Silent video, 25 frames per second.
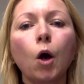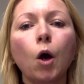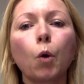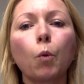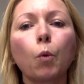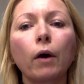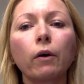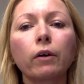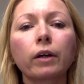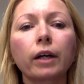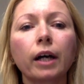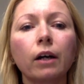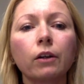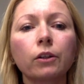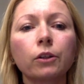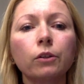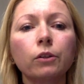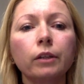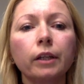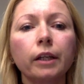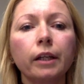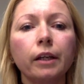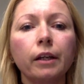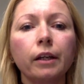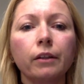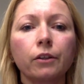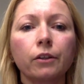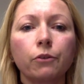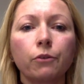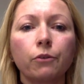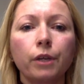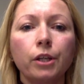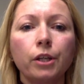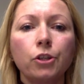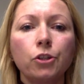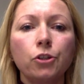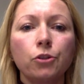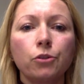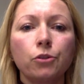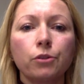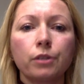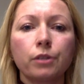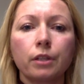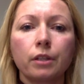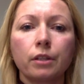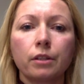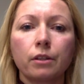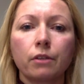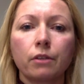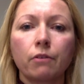While calculating the ratios
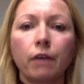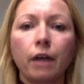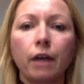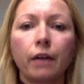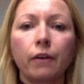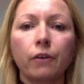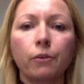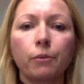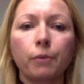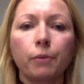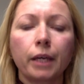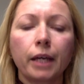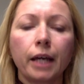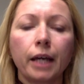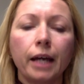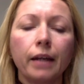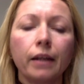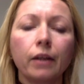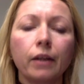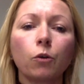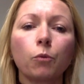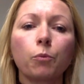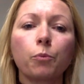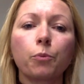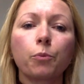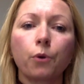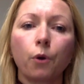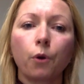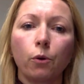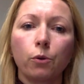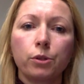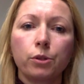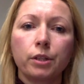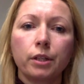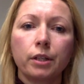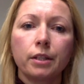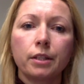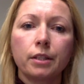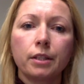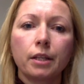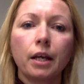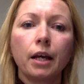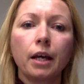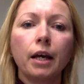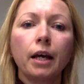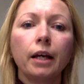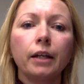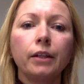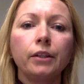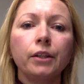is a rather mechanical process,
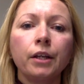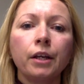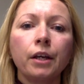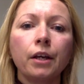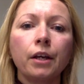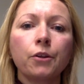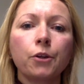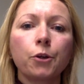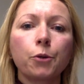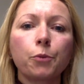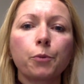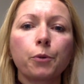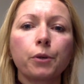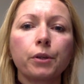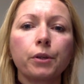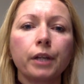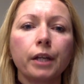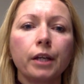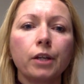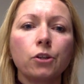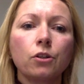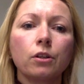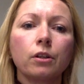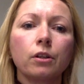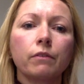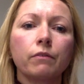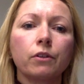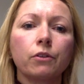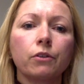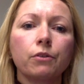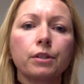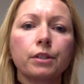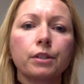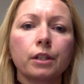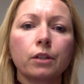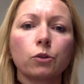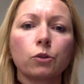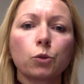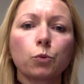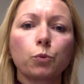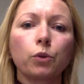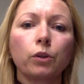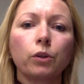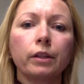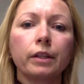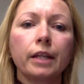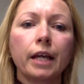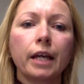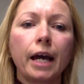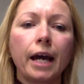the interpretation of the results will
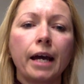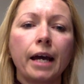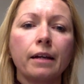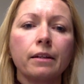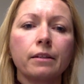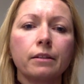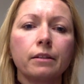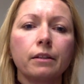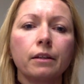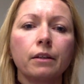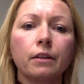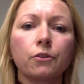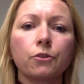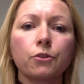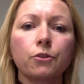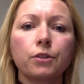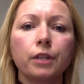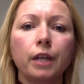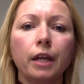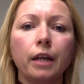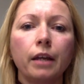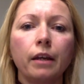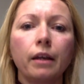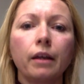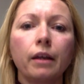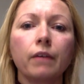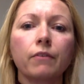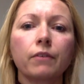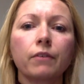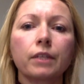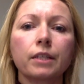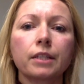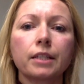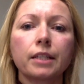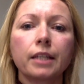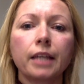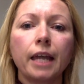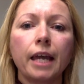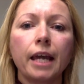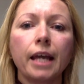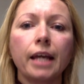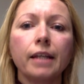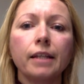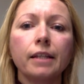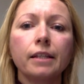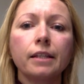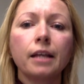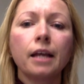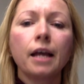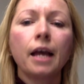enhance the understanding of
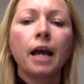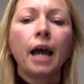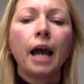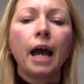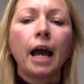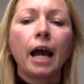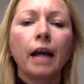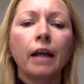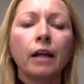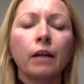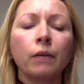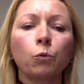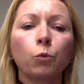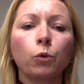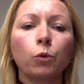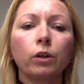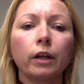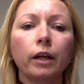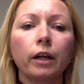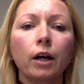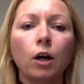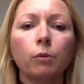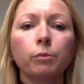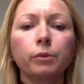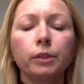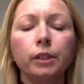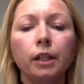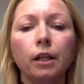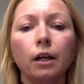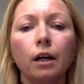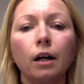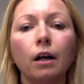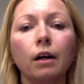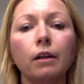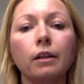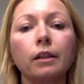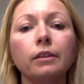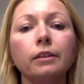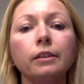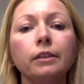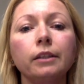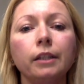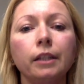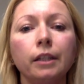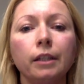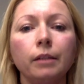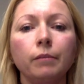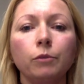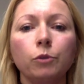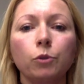Cascades and will help the audit
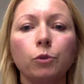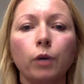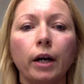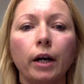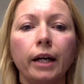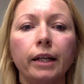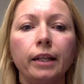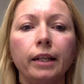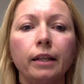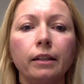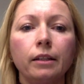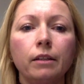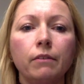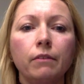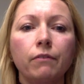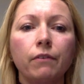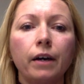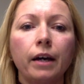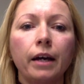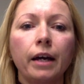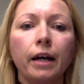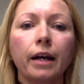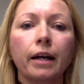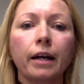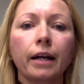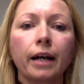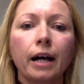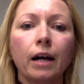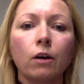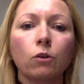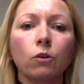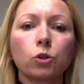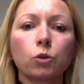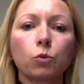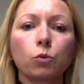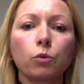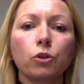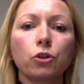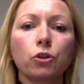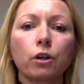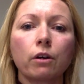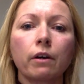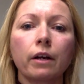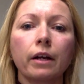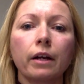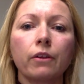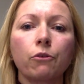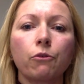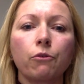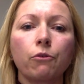team to identify accounts which are
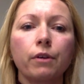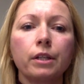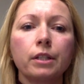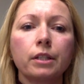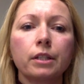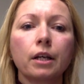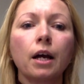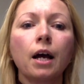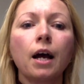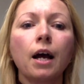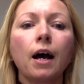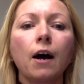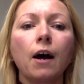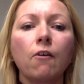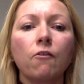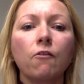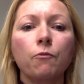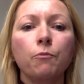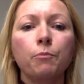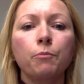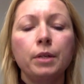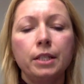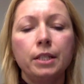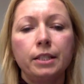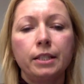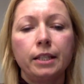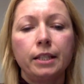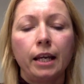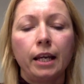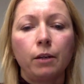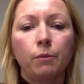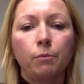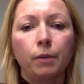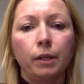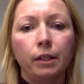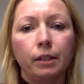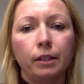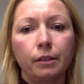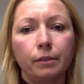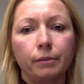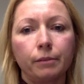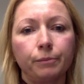at risk of misstatement.